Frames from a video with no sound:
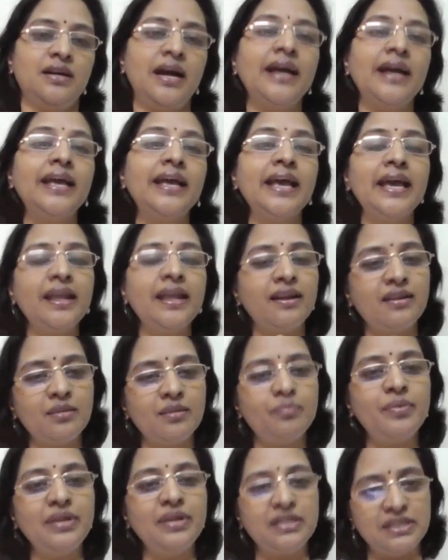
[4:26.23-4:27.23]
again
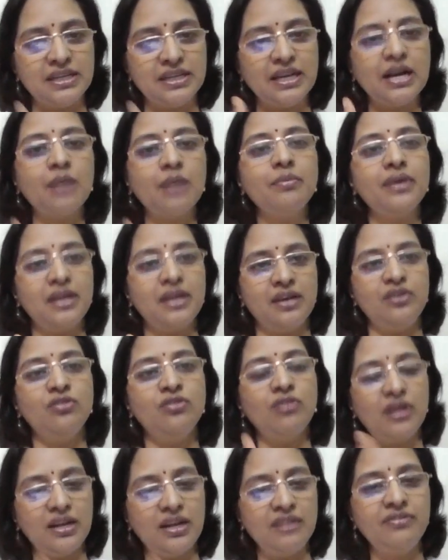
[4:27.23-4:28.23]
repeating, coming,
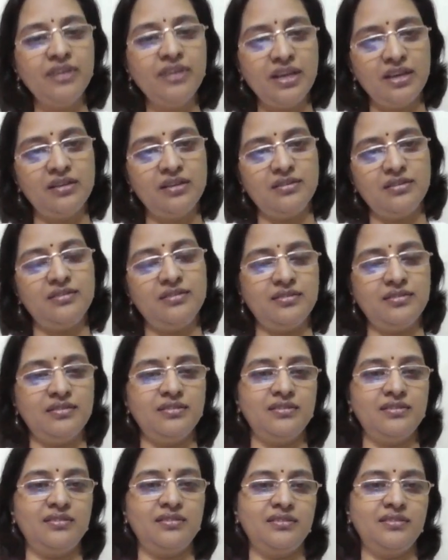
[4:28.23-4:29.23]
you are living
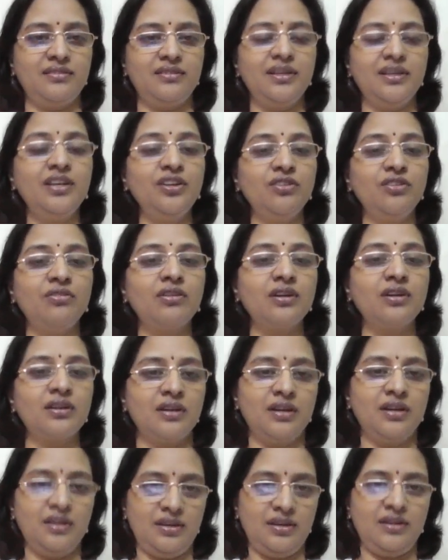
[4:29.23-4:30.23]
in
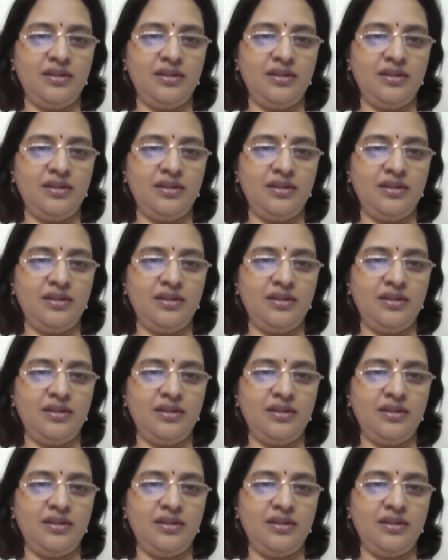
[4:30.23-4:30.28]
your